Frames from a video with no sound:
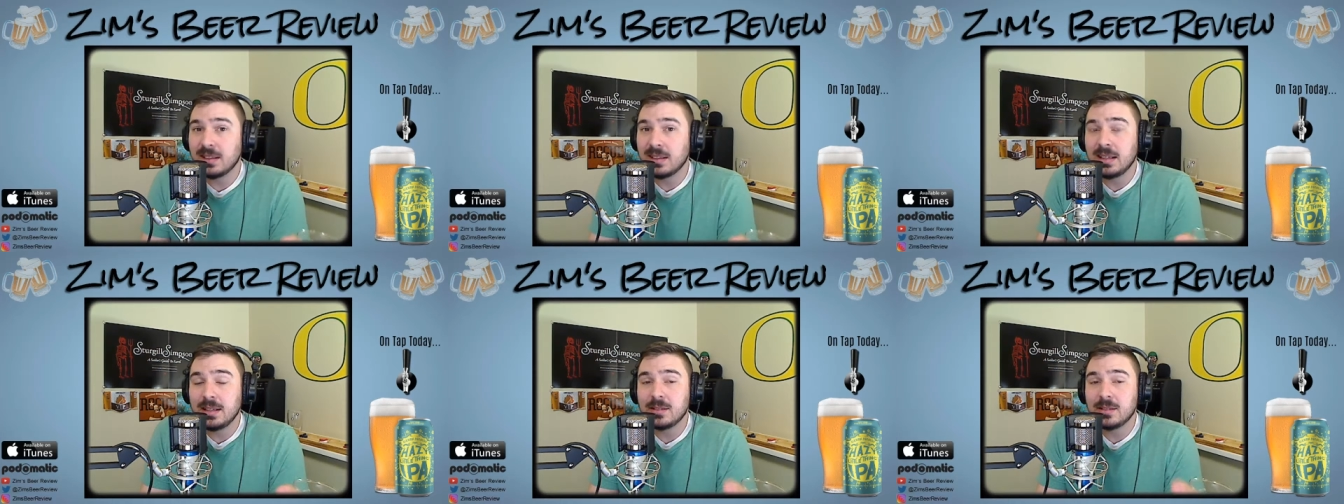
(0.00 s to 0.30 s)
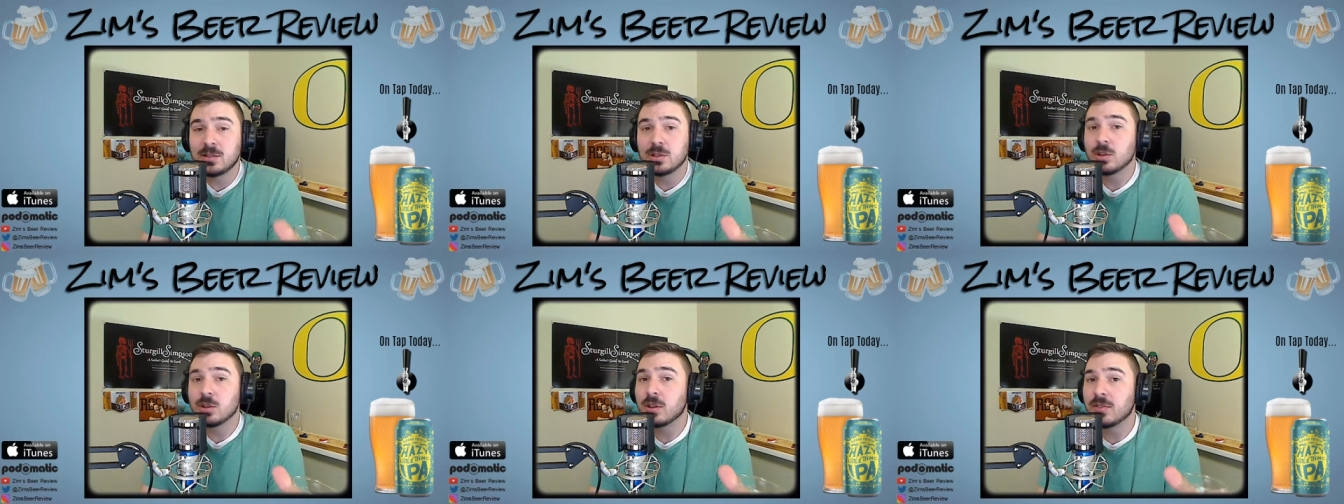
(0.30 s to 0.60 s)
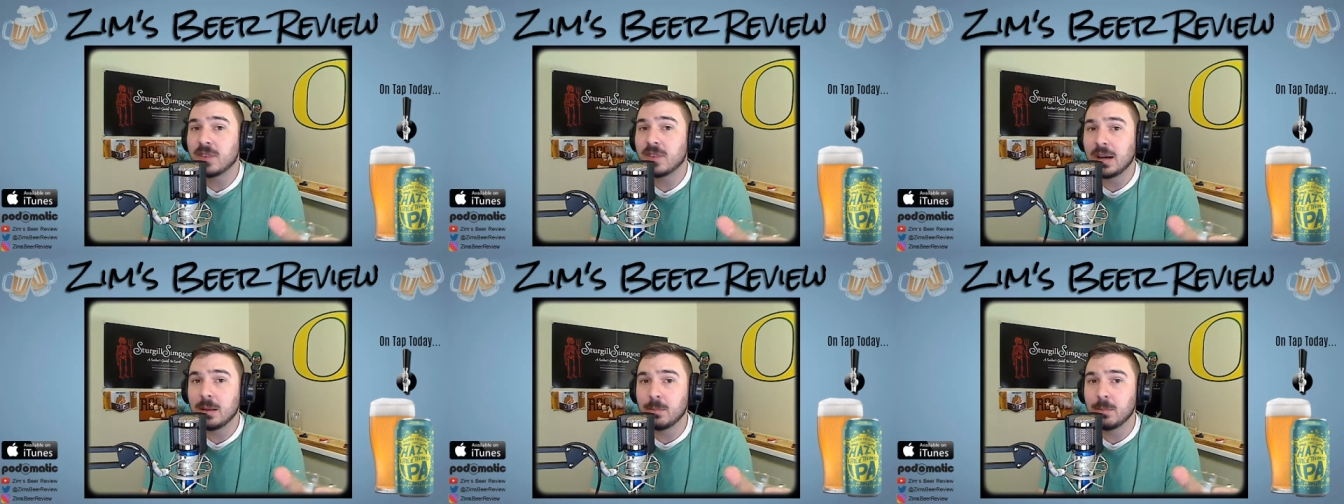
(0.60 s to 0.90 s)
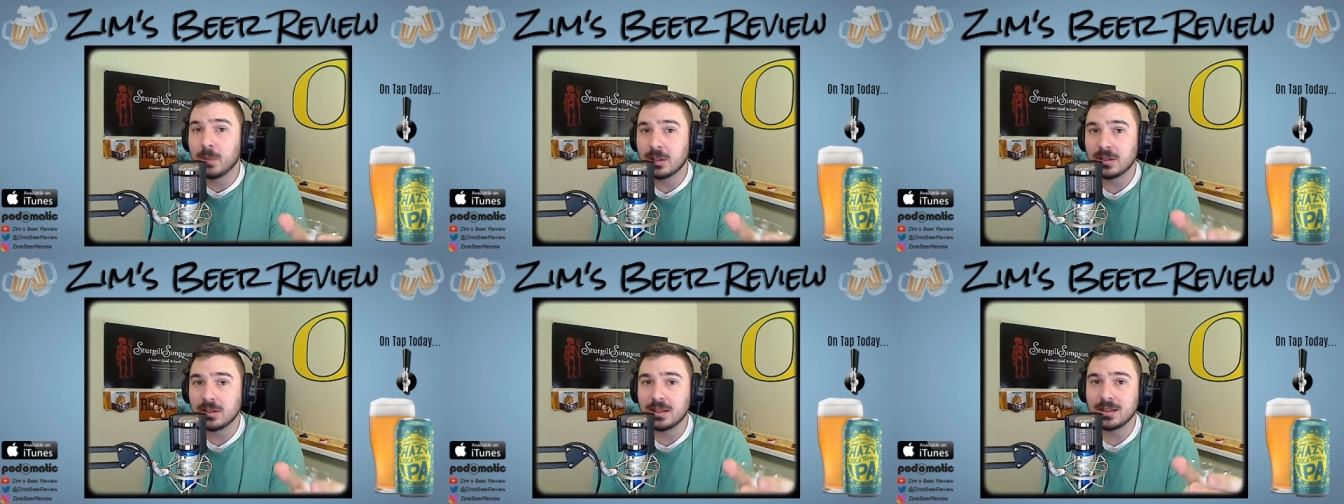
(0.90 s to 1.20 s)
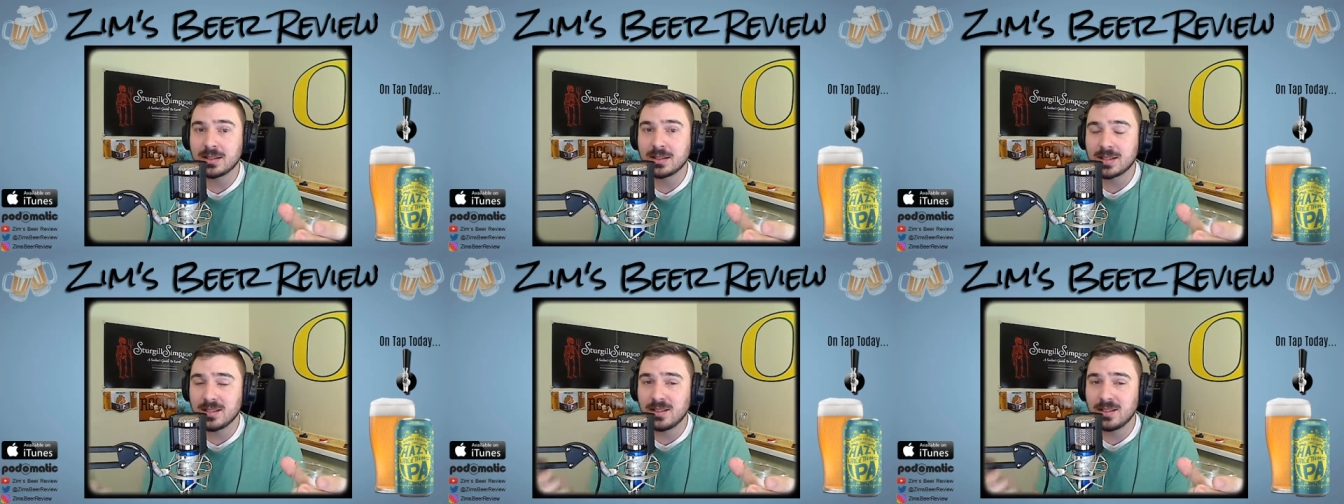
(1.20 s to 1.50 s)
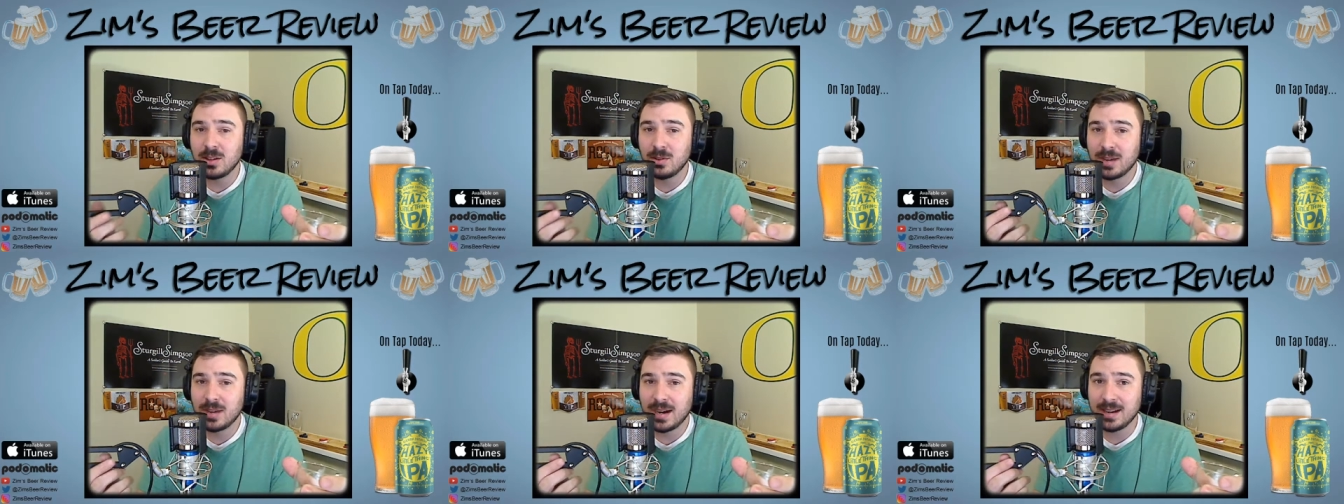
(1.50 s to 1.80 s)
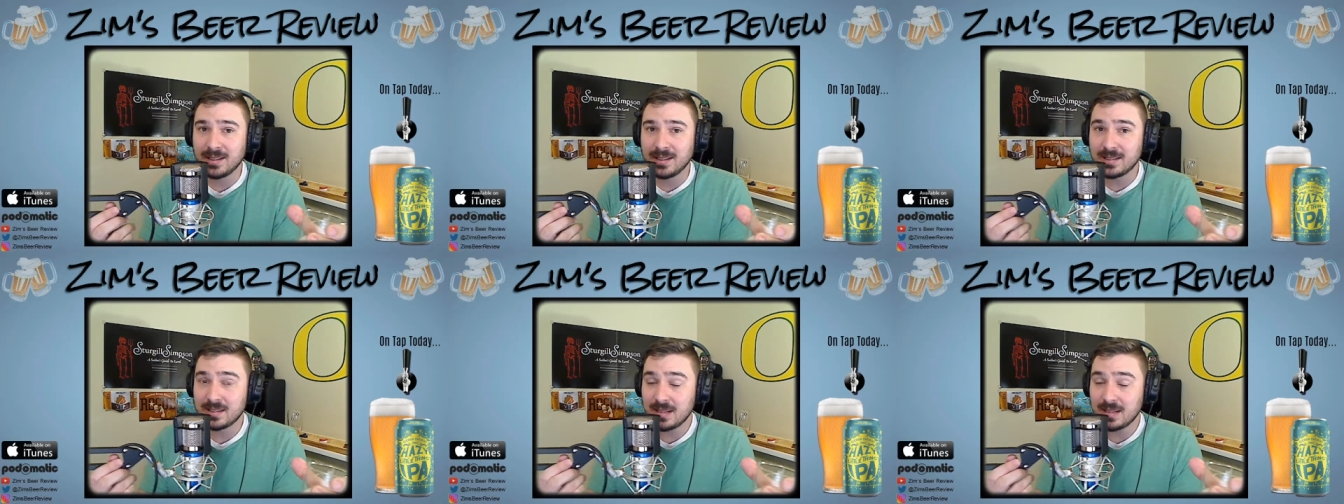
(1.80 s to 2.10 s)
LEED certified buildings in the
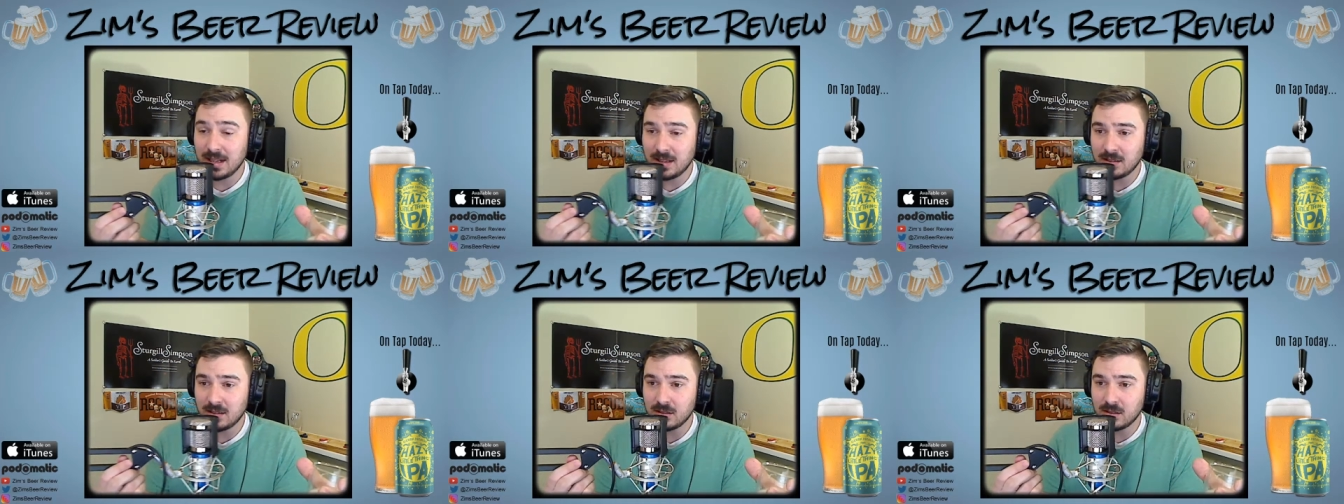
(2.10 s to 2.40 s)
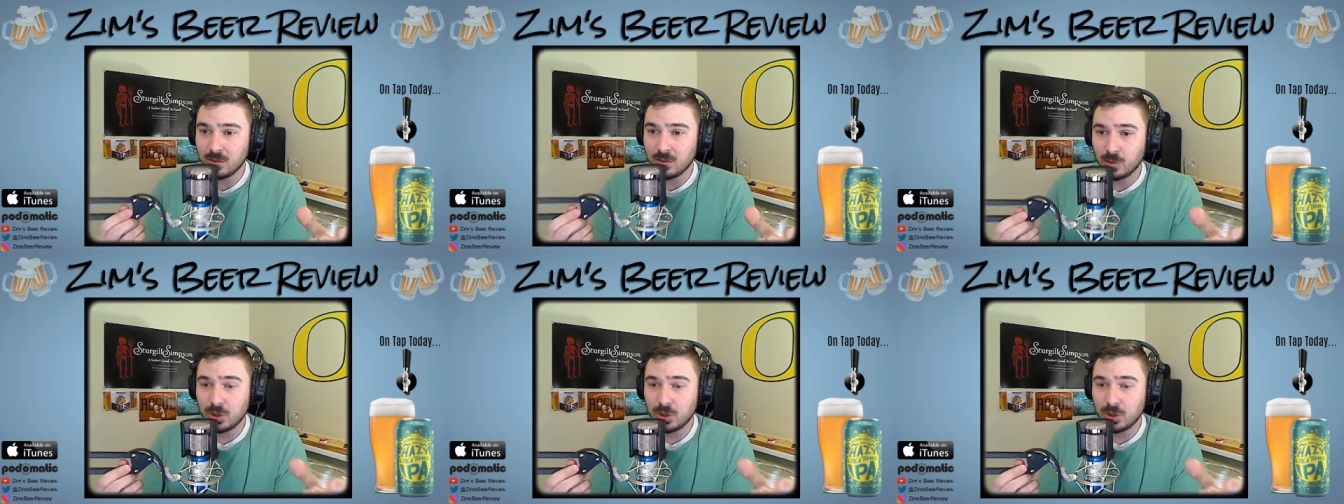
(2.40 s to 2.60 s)
United States,